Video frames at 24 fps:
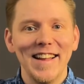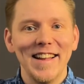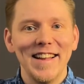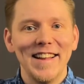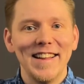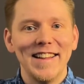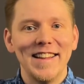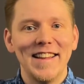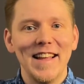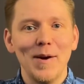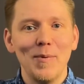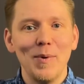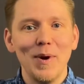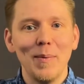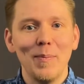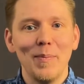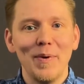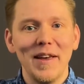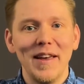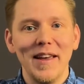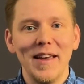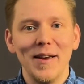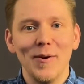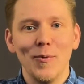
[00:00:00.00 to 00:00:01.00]
There will
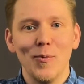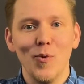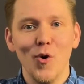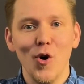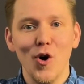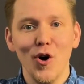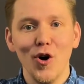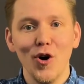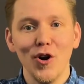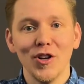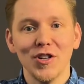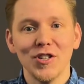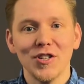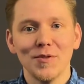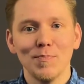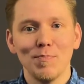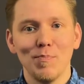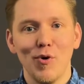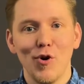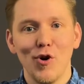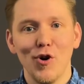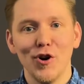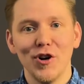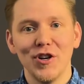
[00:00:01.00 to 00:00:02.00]
be walls,
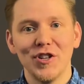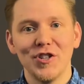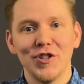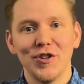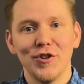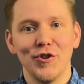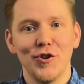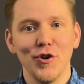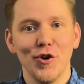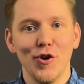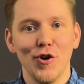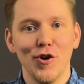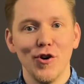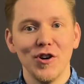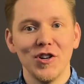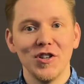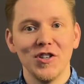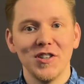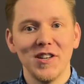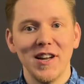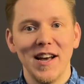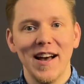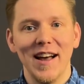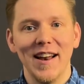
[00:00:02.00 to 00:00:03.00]
ports,
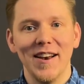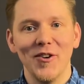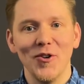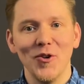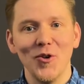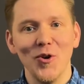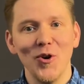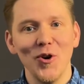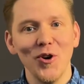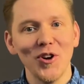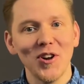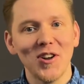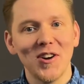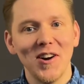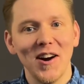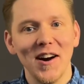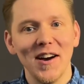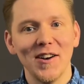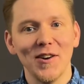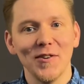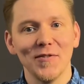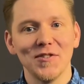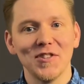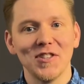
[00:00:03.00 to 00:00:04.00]
doors and all
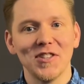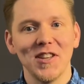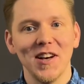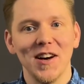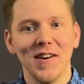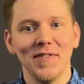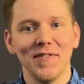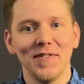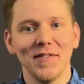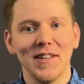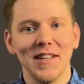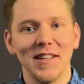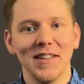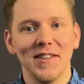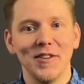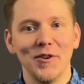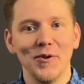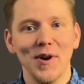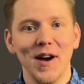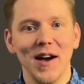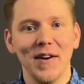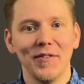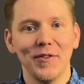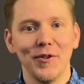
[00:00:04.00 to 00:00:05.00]
kind of stuff that you
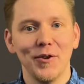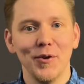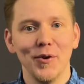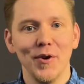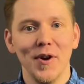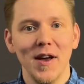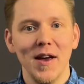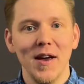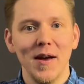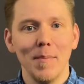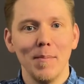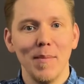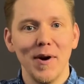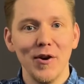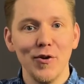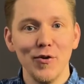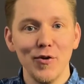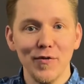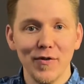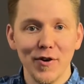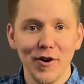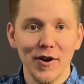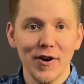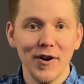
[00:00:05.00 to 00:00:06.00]
have to
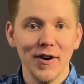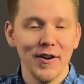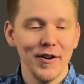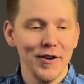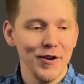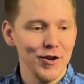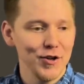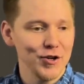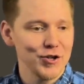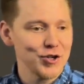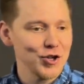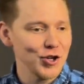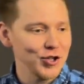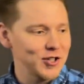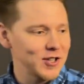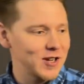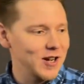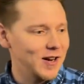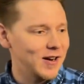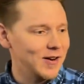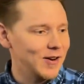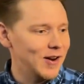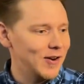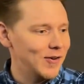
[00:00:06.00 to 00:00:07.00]
maneuver your
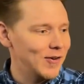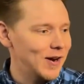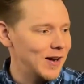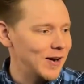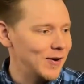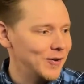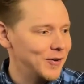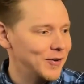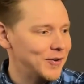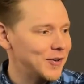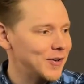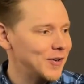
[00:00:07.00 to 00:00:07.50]
shotgun around.